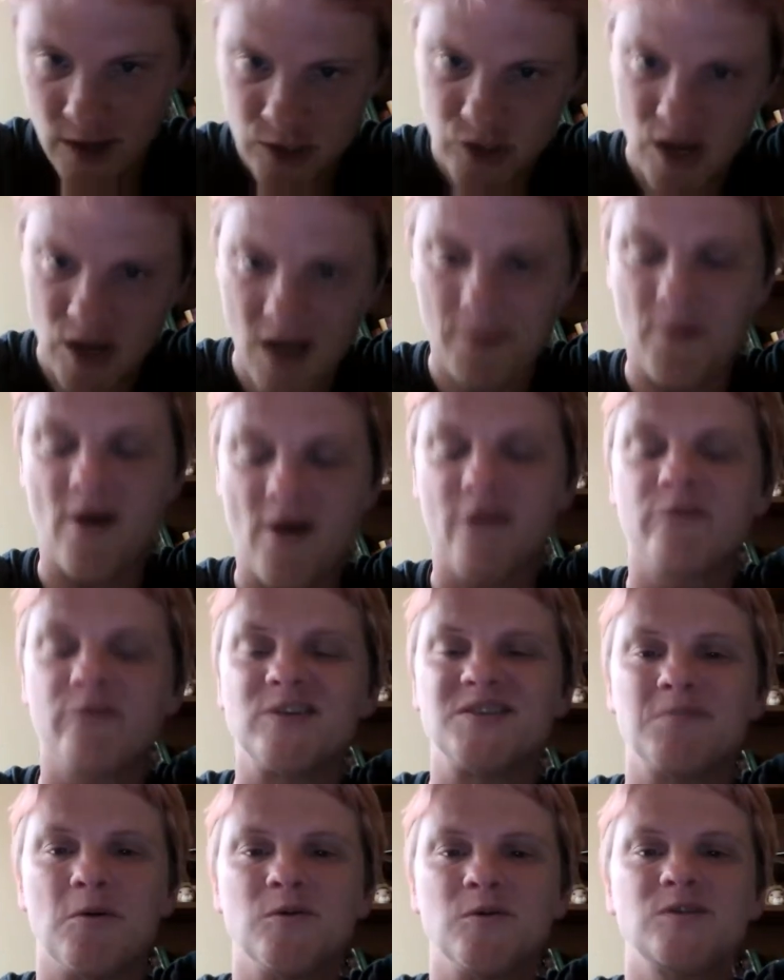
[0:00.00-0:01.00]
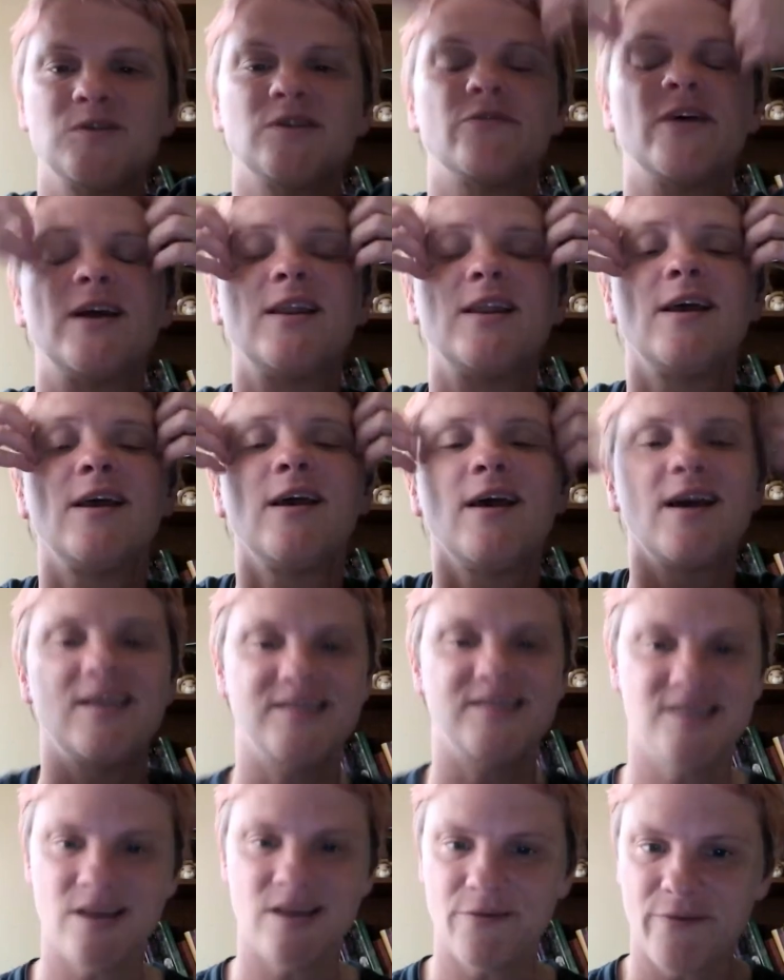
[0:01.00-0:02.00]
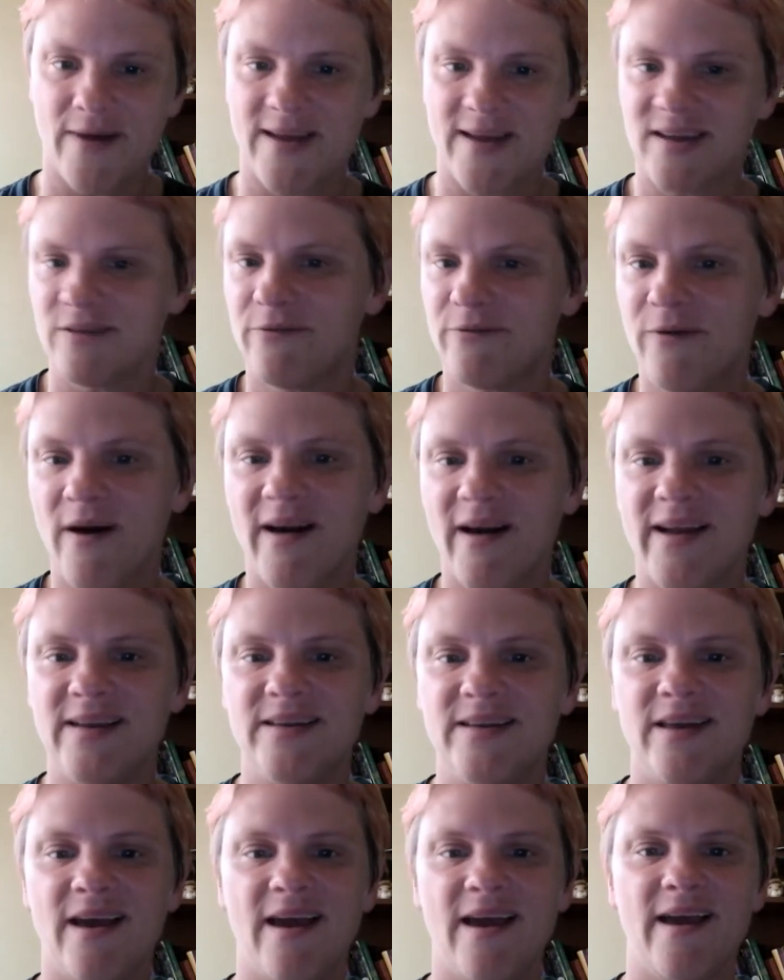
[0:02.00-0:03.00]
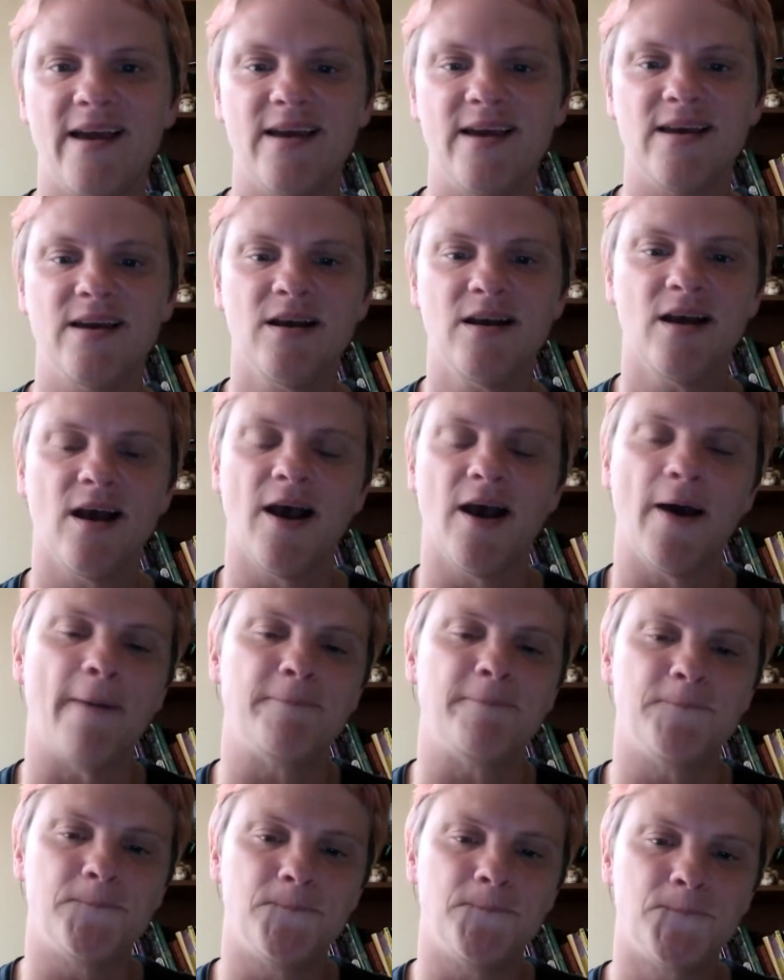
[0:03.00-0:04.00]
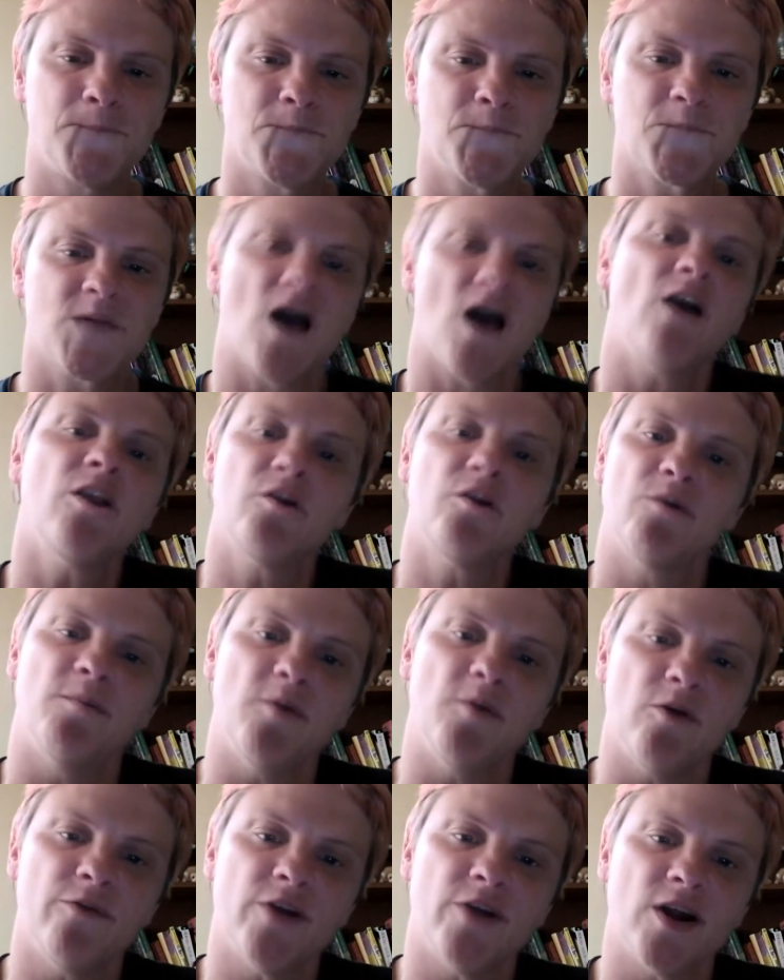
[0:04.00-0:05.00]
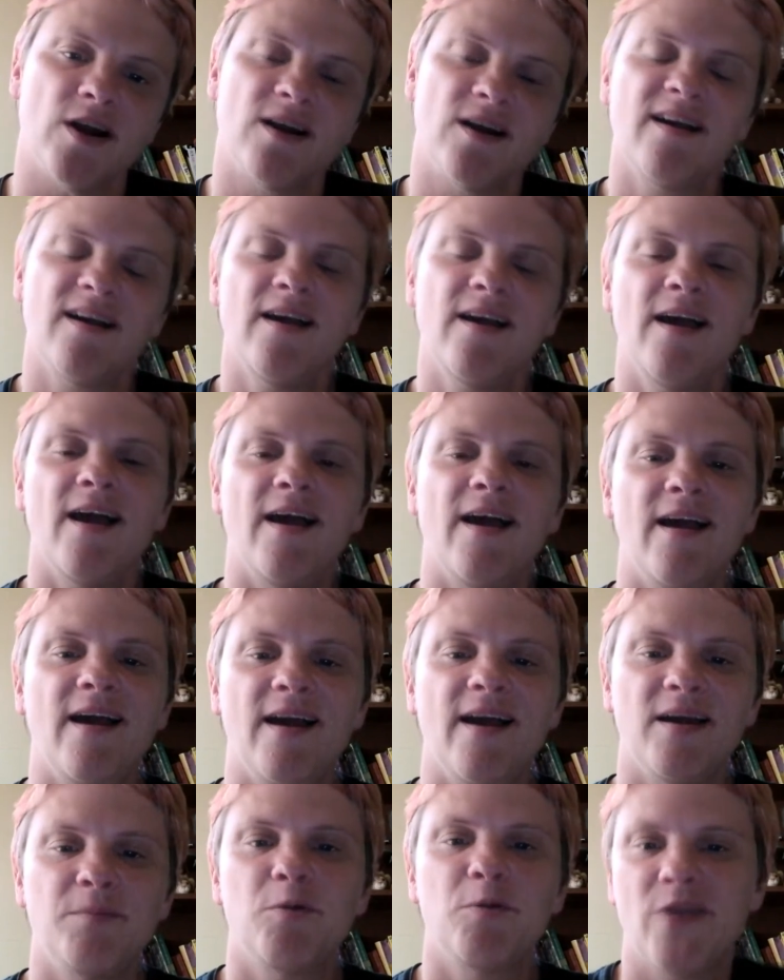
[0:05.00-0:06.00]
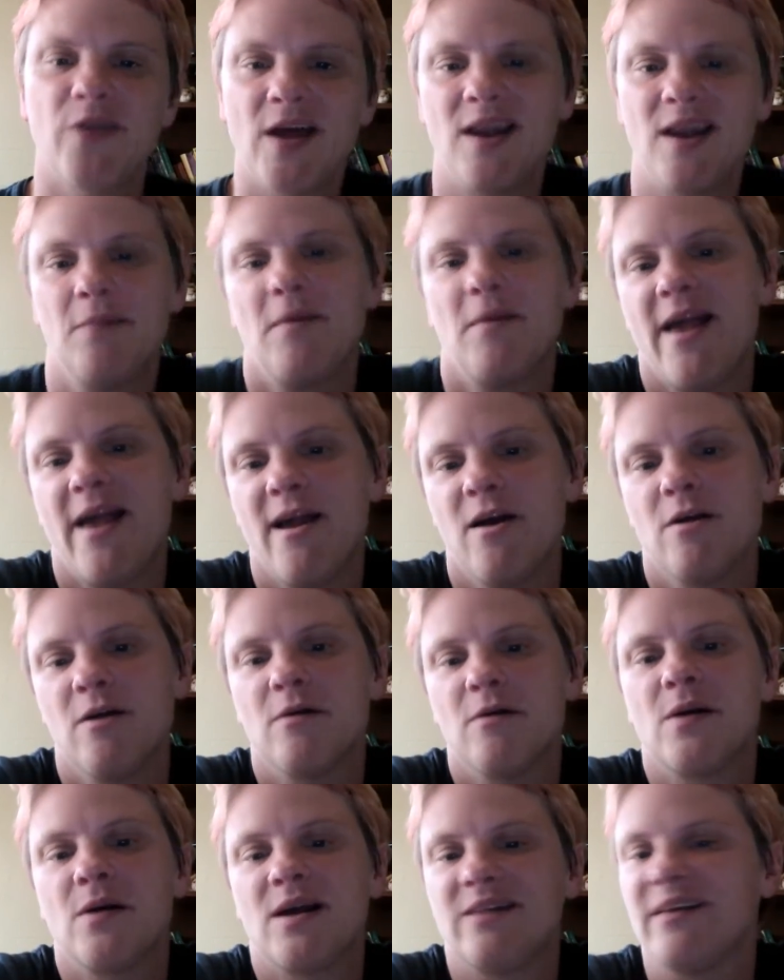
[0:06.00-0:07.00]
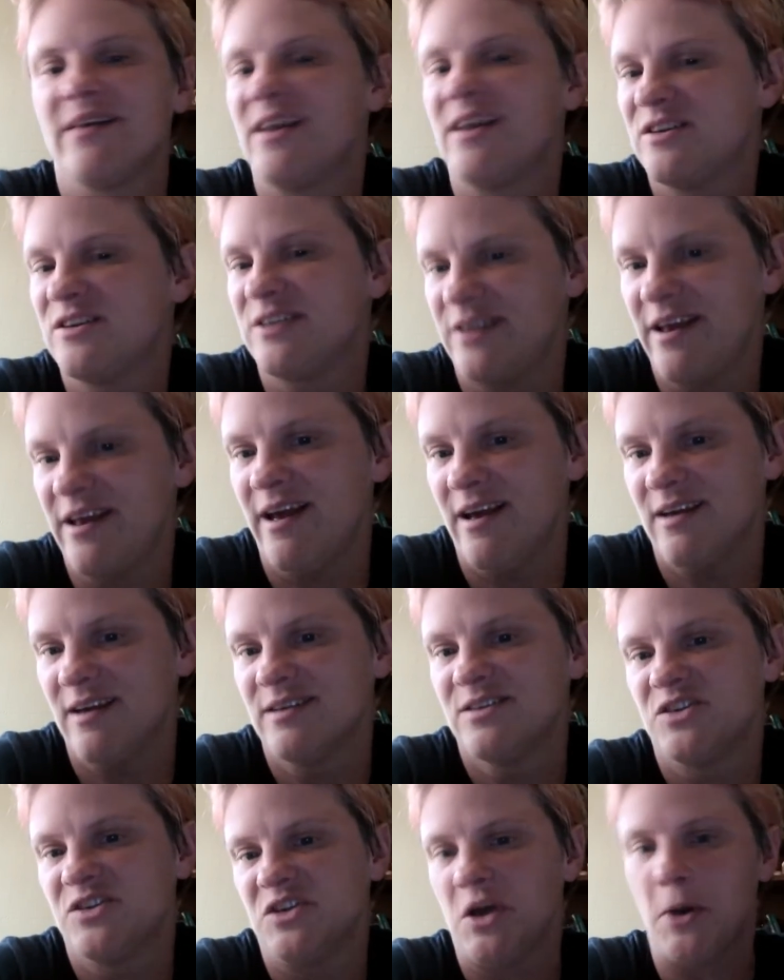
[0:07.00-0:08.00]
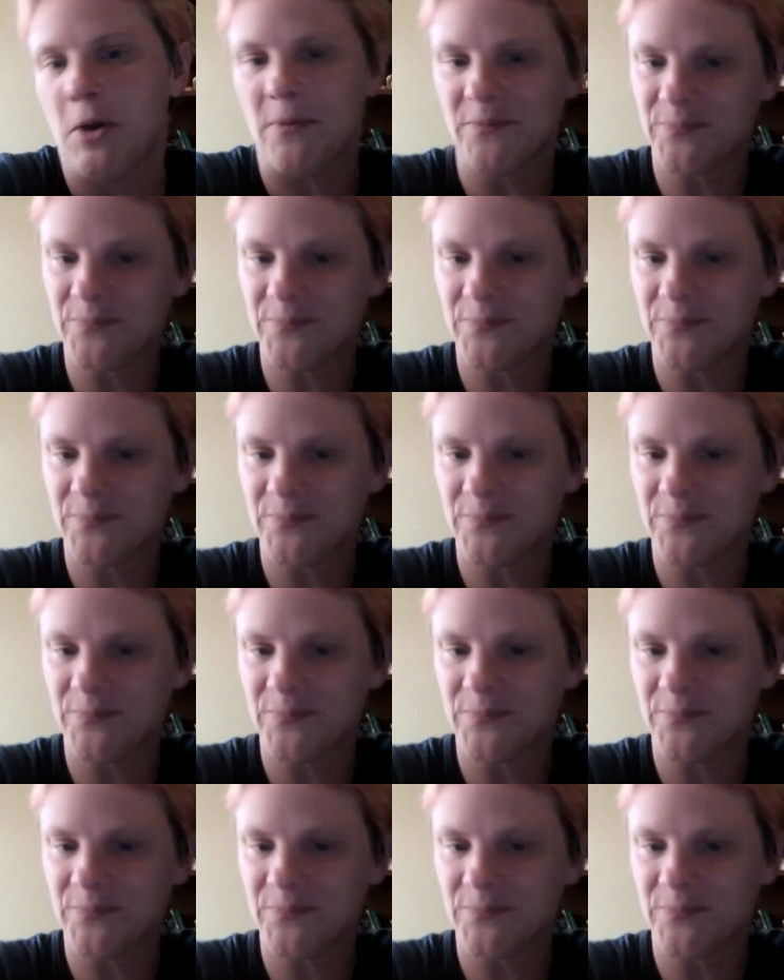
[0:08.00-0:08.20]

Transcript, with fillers: chop off what's most of it, and see if I can find a color remover and put that in my hair later today. So